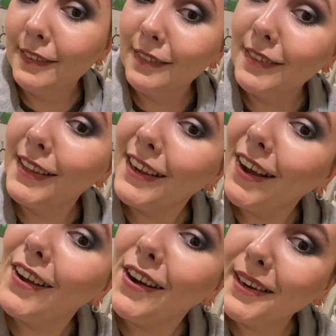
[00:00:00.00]
think I
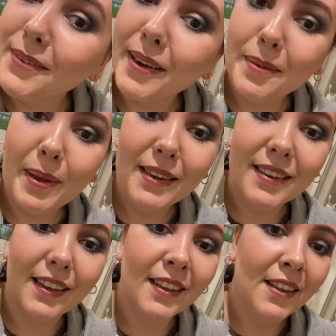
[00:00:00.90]
highly recommend
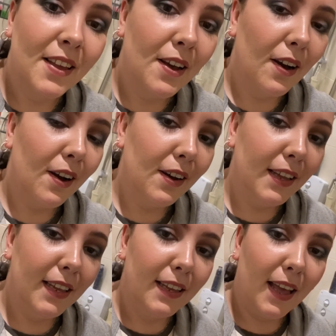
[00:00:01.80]
it.
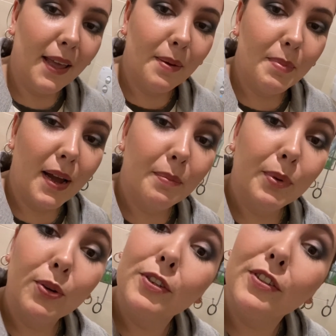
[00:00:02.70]
I'm going
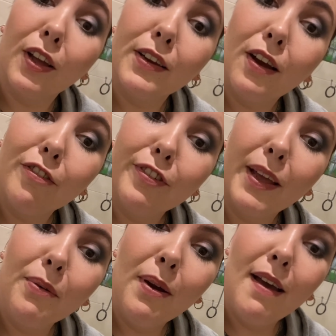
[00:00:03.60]
to sign off now.
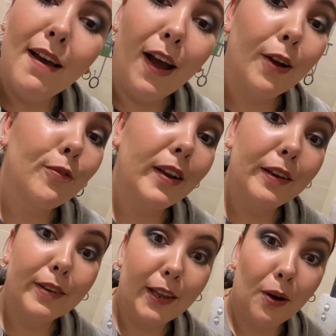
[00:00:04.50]
I
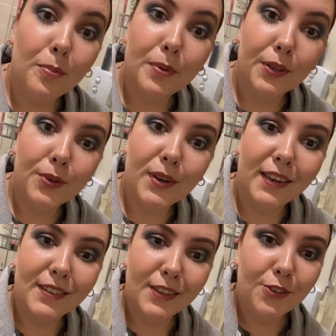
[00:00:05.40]
really hope you guys
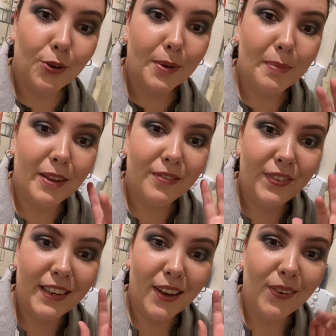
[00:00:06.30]
enjoyed my
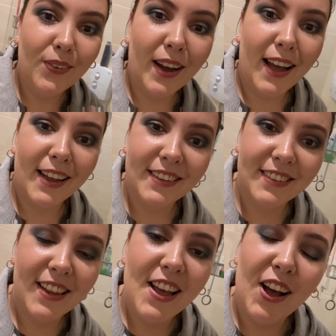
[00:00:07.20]
video, and
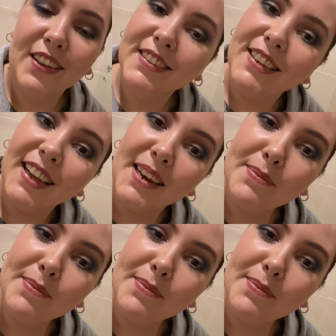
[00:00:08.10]
I'll see you again in my